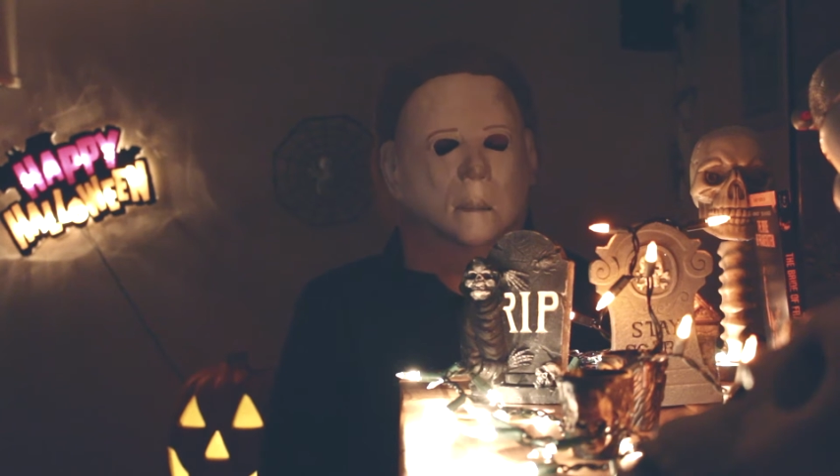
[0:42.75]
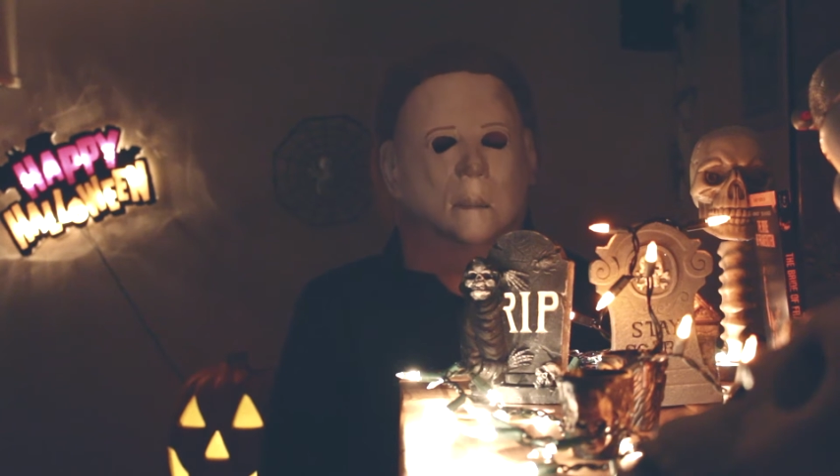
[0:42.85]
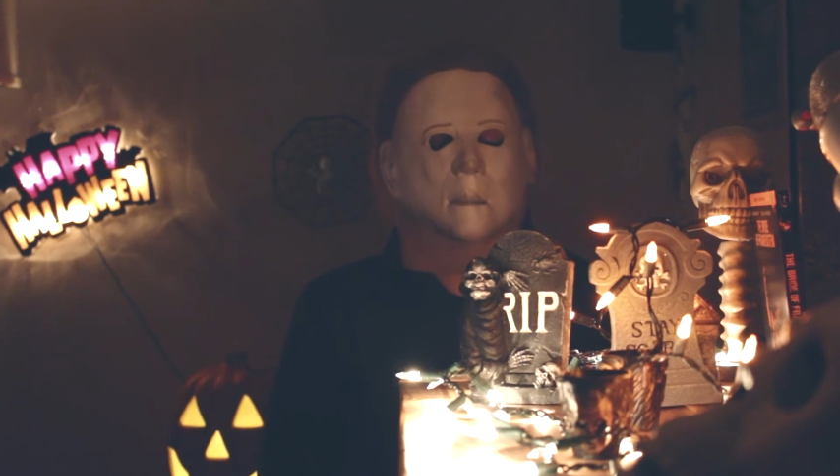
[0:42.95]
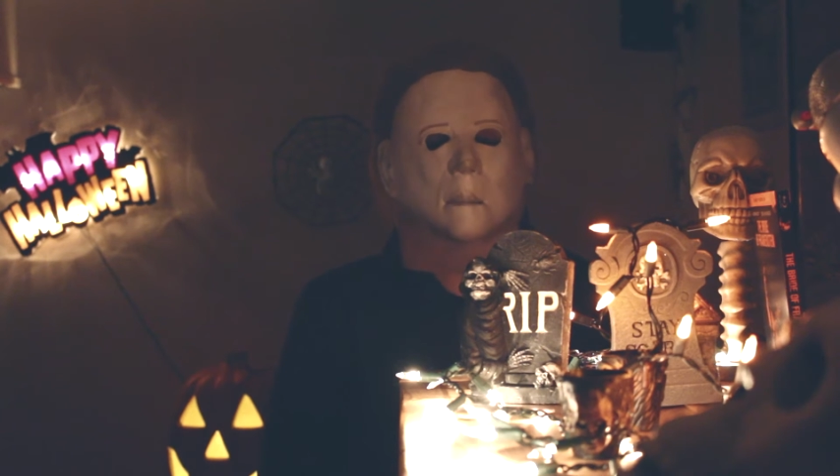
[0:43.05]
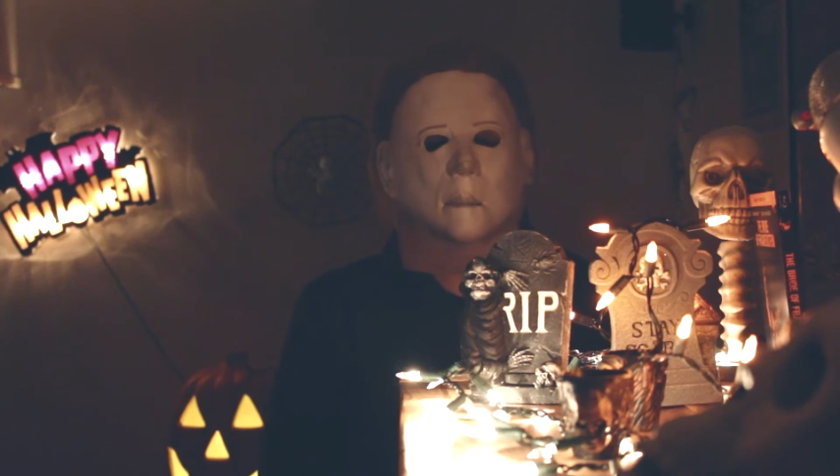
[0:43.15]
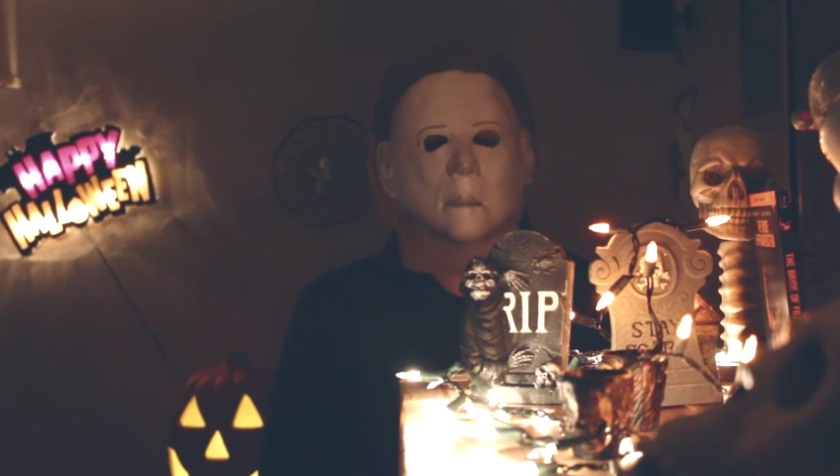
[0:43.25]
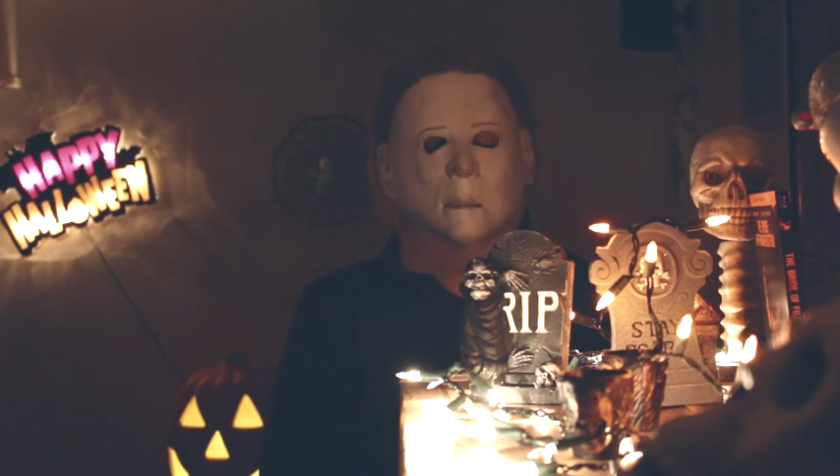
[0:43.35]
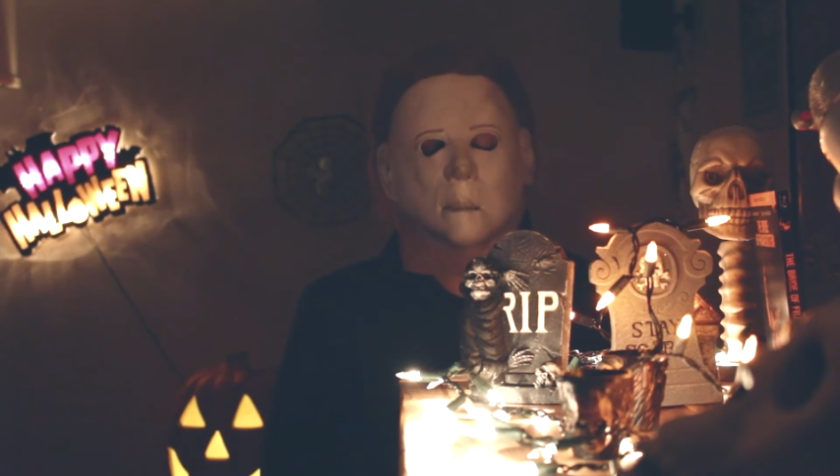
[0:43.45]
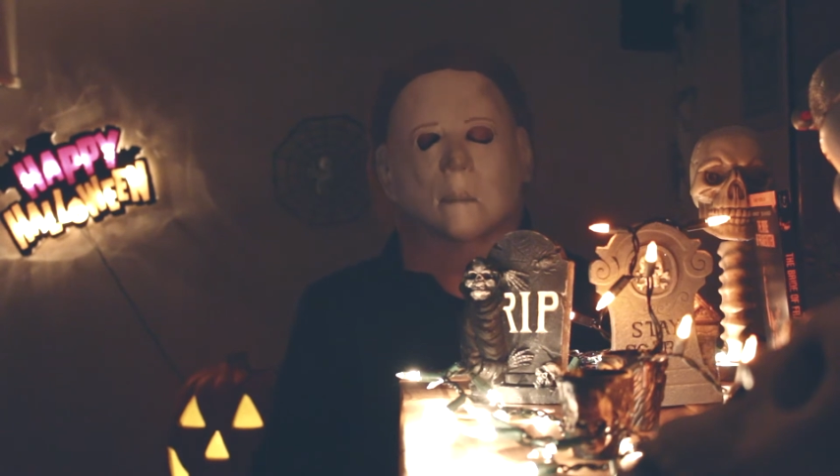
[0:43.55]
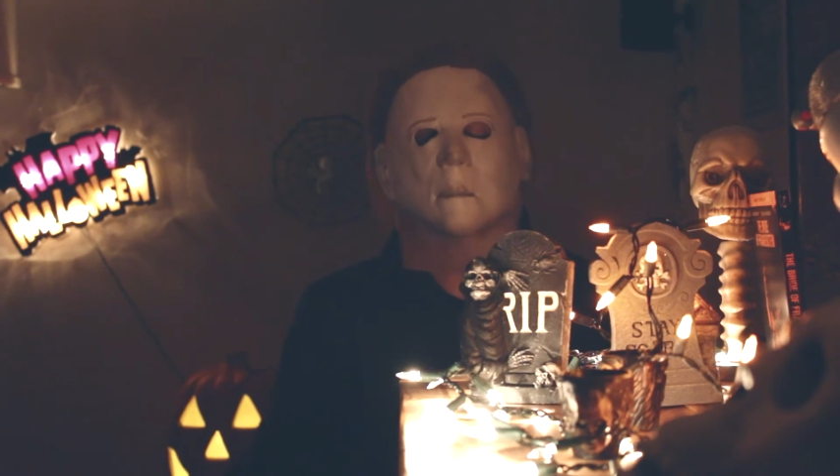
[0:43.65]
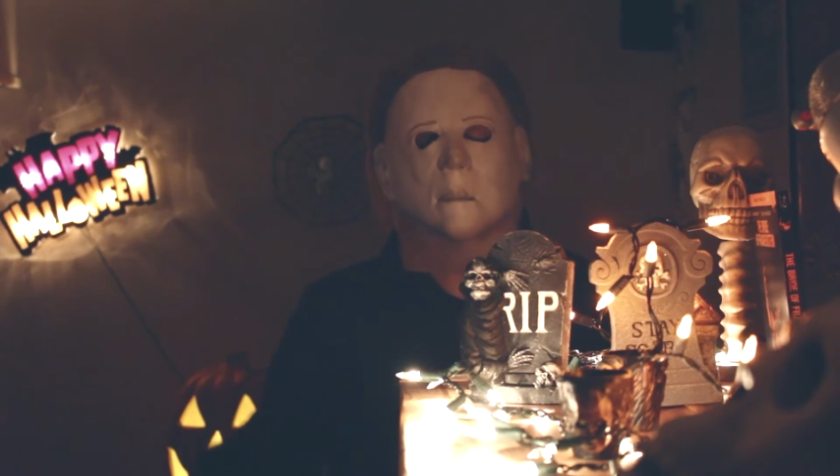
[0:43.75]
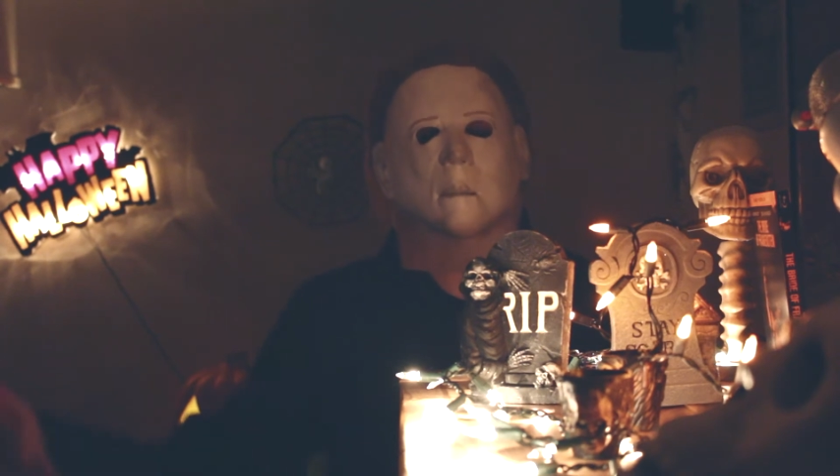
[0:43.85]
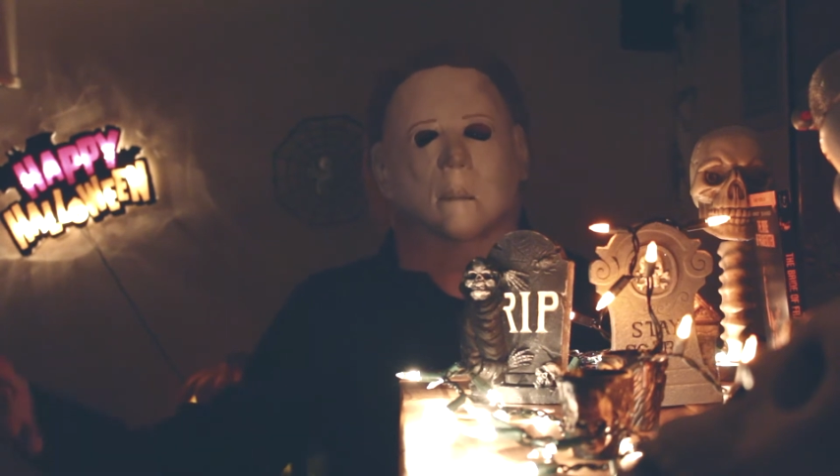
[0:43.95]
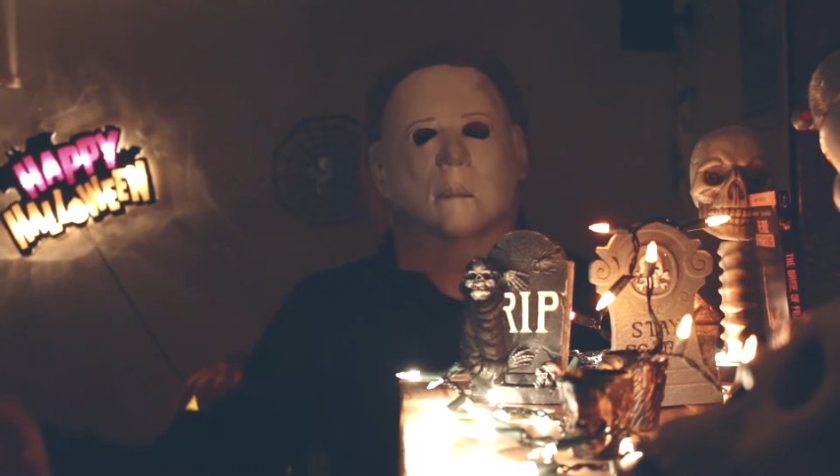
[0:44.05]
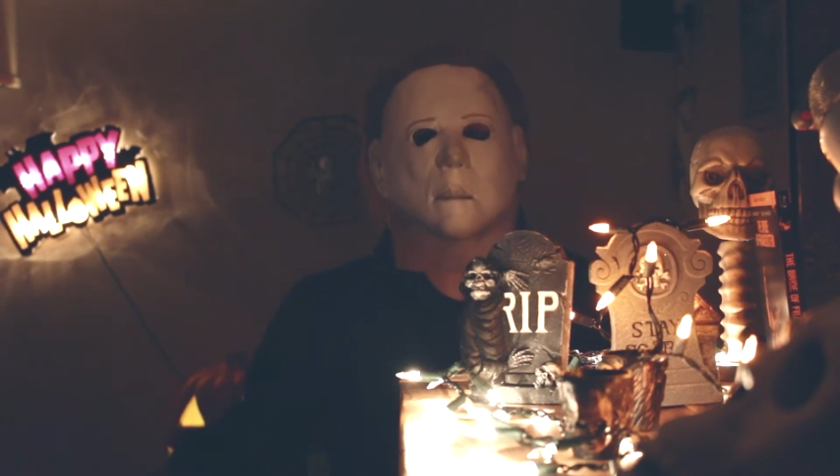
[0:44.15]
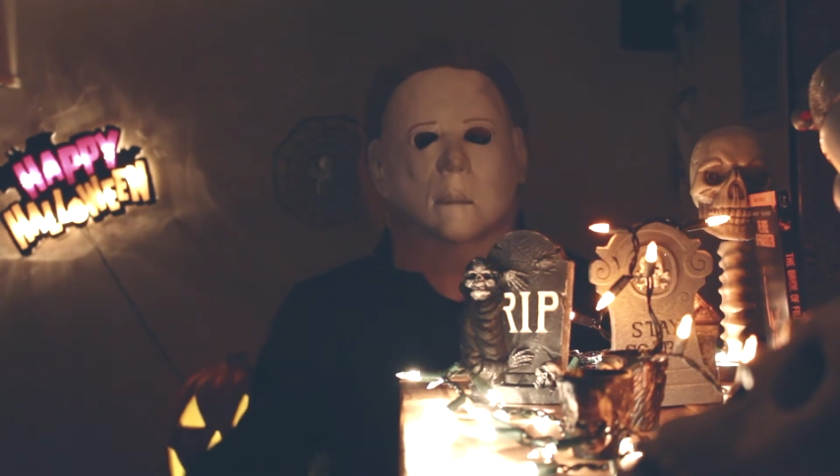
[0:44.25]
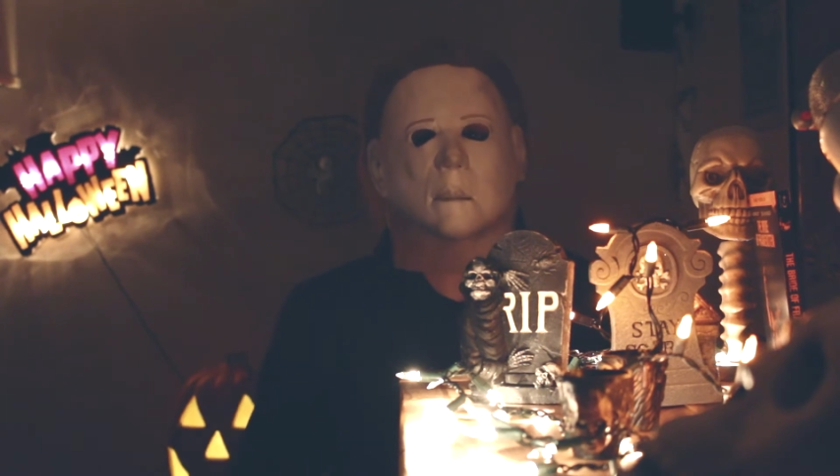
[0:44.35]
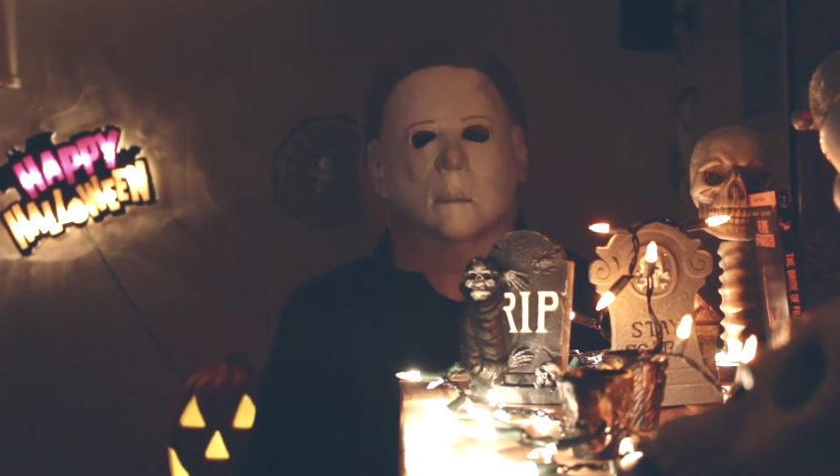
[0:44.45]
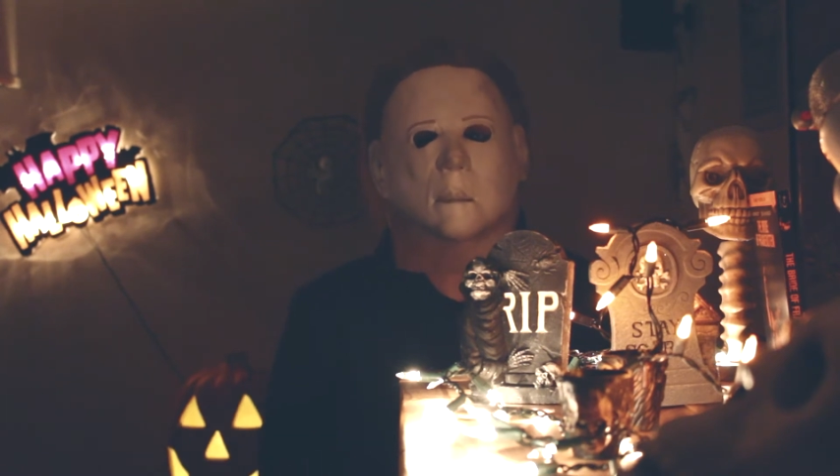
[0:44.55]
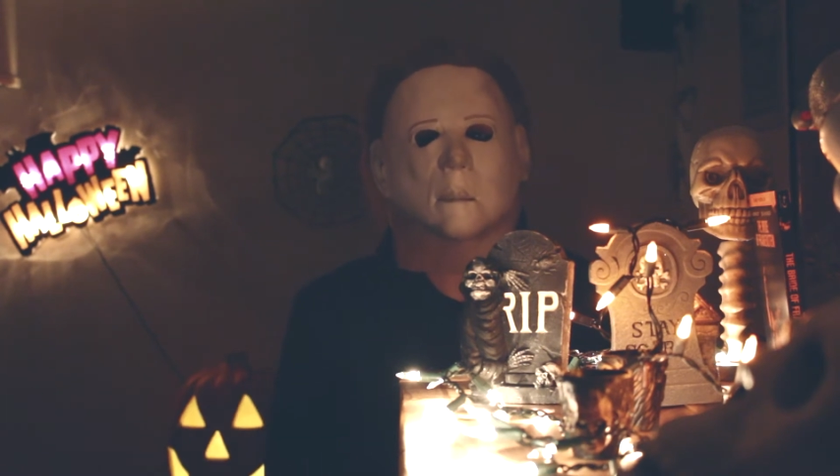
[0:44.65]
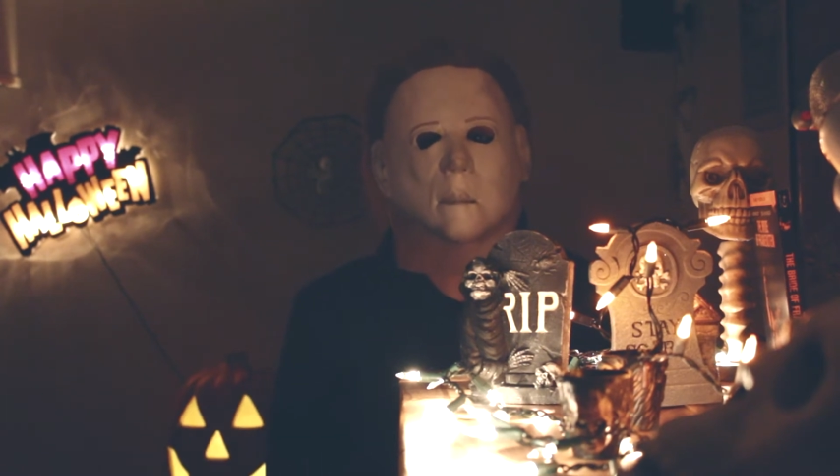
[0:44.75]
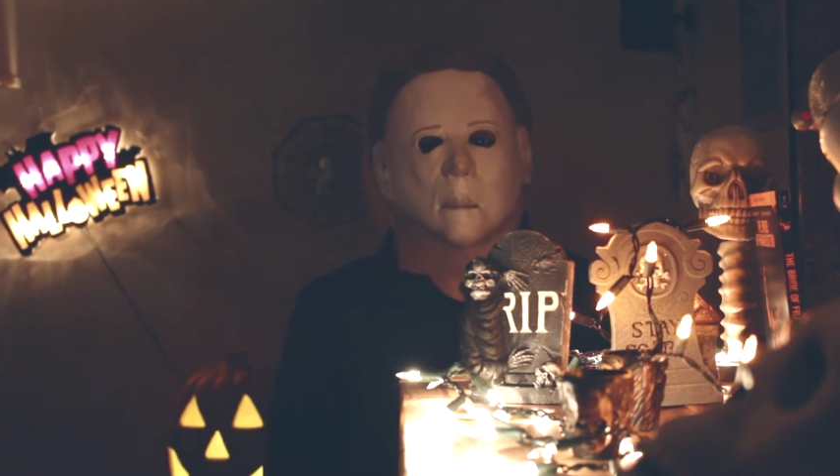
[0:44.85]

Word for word: Well, that's who I am this year.